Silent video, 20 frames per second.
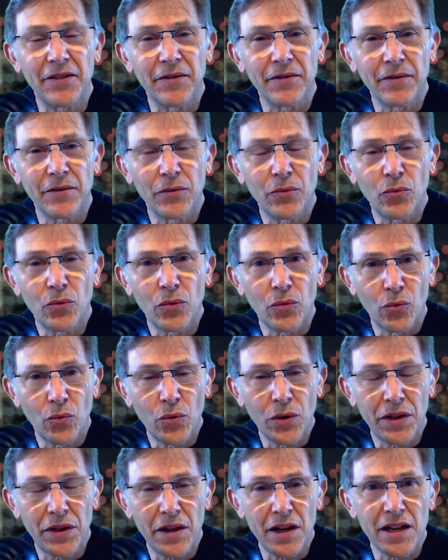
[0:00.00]

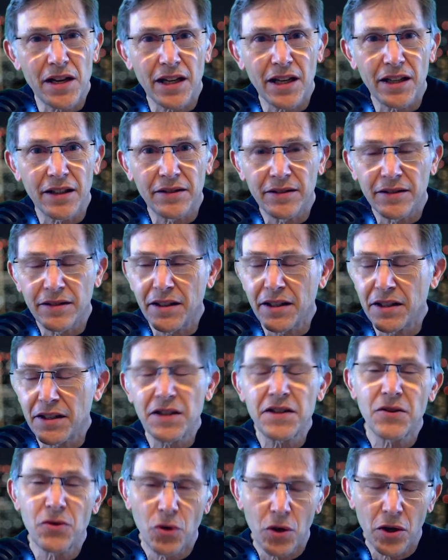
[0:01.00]
with the
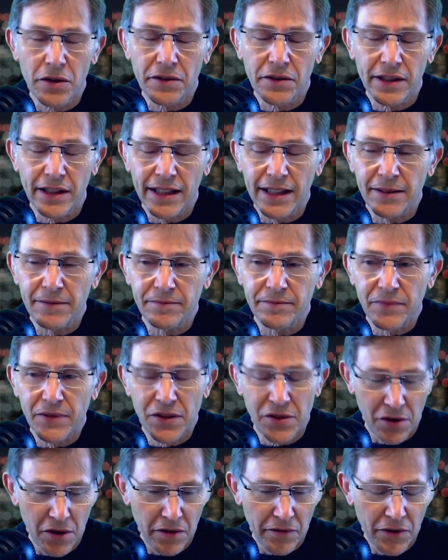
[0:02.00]
Discord
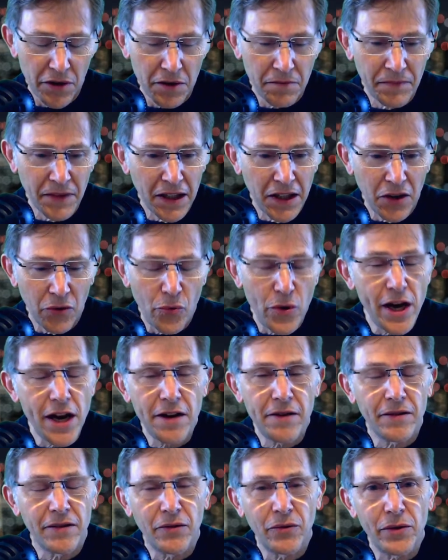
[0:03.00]
server, we
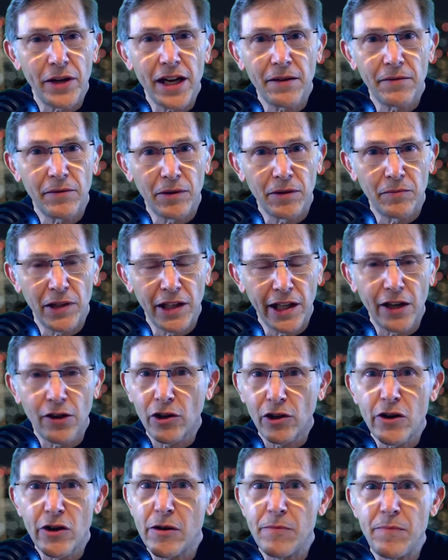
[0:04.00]

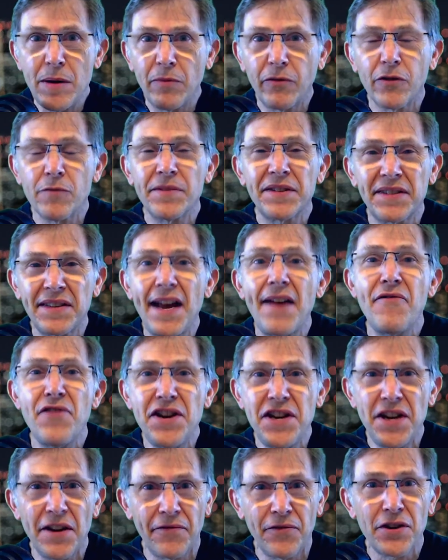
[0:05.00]
had people from 7
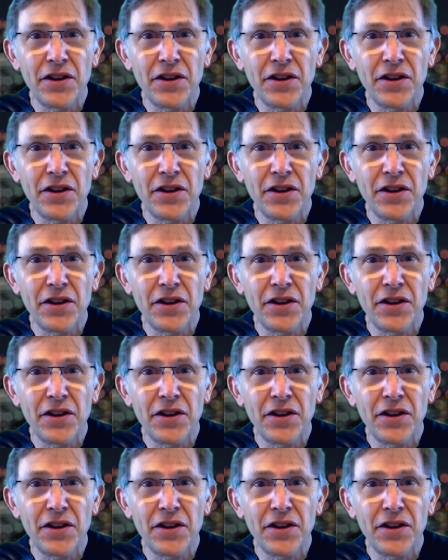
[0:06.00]
different